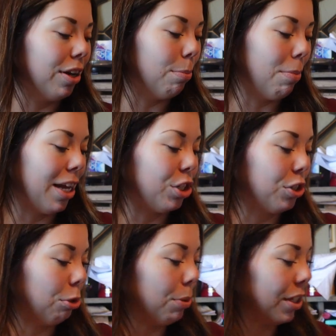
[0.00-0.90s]
It
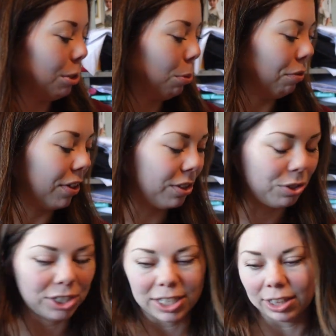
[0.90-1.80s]
matches her business perfect. So
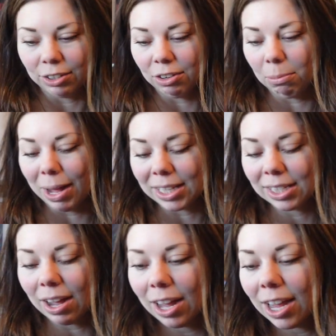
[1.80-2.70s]
she's like their little
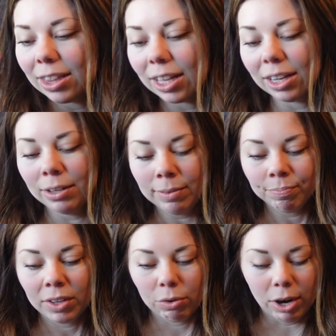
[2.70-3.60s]
mascot. And then
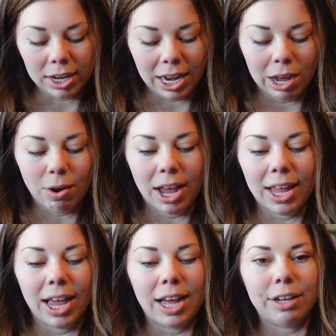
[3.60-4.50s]
right now I
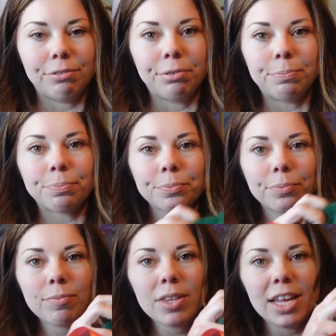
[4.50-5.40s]
have
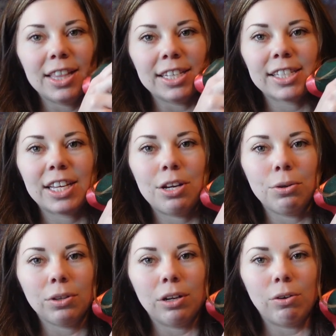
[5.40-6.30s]
this
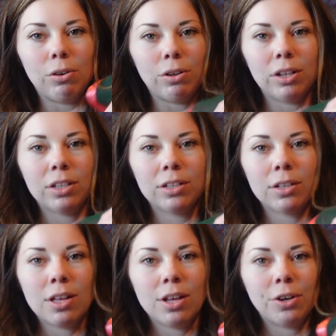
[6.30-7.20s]
cute little
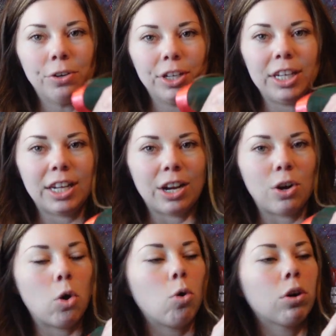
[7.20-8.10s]
green and
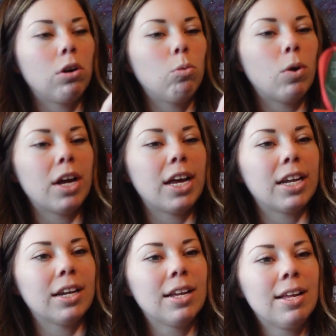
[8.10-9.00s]
coral
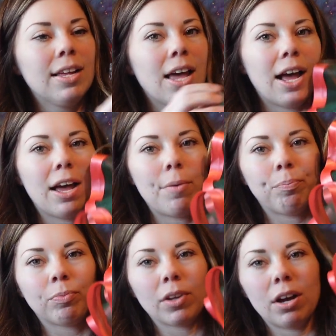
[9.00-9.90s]
one.
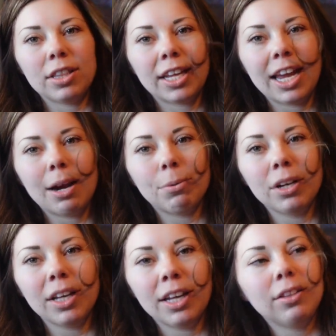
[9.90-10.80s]
Um, on the camera,
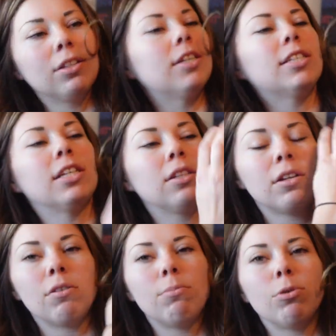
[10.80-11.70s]
it looks a
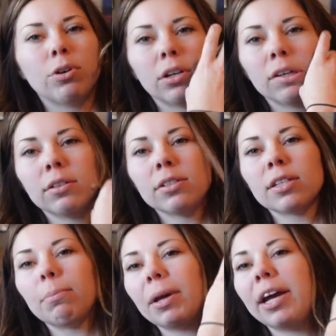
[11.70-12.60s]
little more
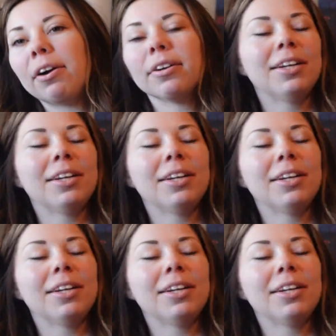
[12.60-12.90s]
my hair.